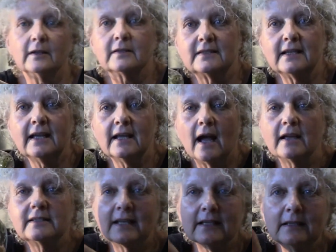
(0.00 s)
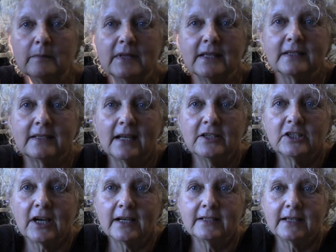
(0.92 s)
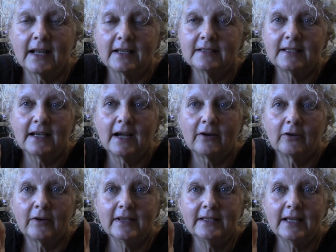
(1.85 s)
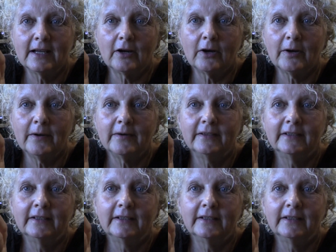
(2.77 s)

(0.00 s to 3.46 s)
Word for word: See, I set them in the sunshine today. See how green they are?